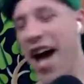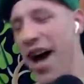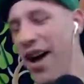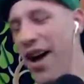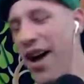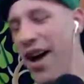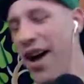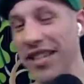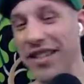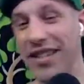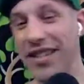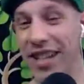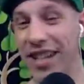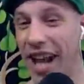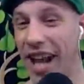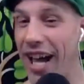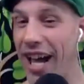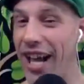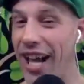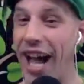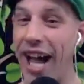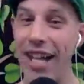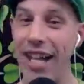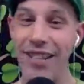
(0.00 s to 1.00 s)
Listen,
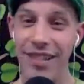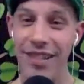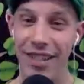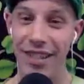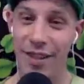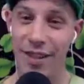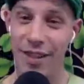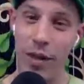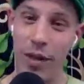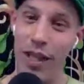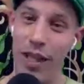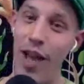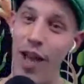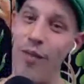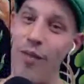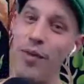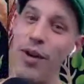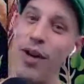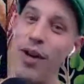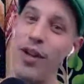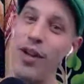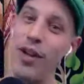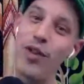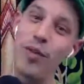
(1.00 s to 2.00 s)
listen. We love
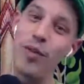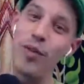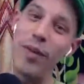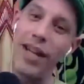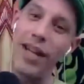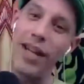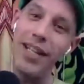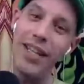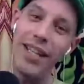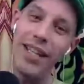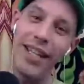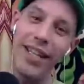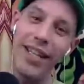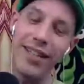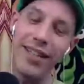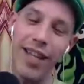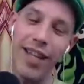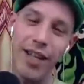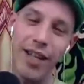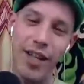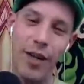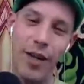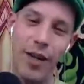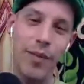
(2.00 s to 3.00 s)
Bertram and Elise,
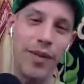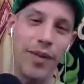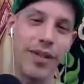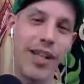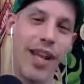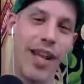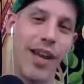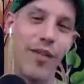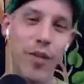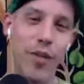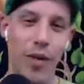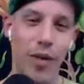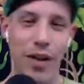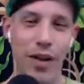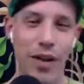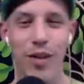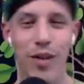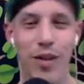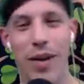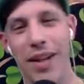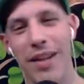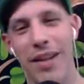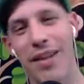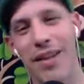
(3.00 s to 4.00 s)
and they would never want to
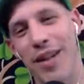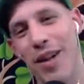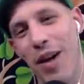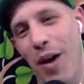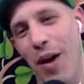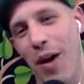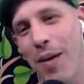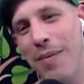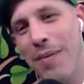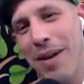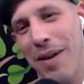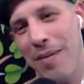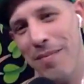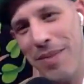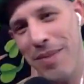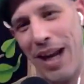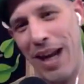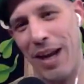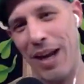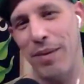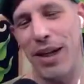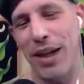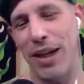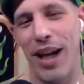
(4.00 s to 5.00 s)
do anything to harm their
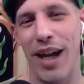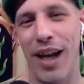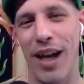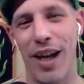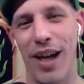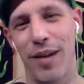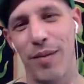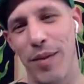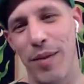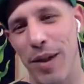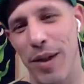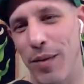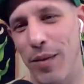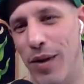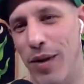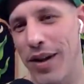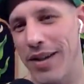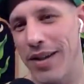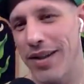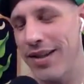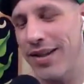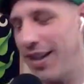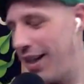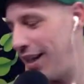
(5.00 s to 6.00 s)
baby, and we want to
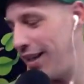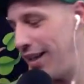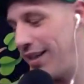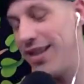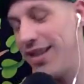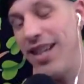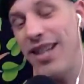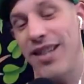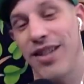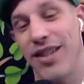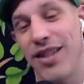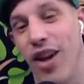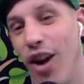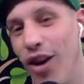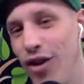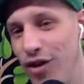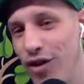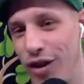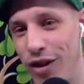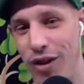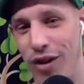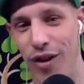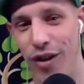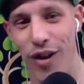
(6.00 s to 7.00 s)
see season
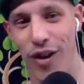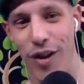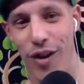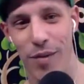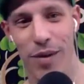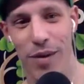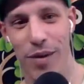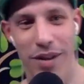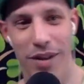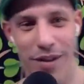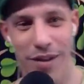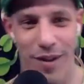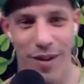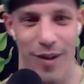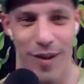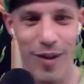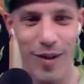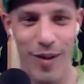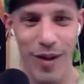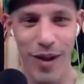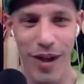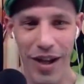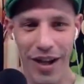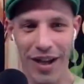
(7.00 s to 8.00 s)
131. So,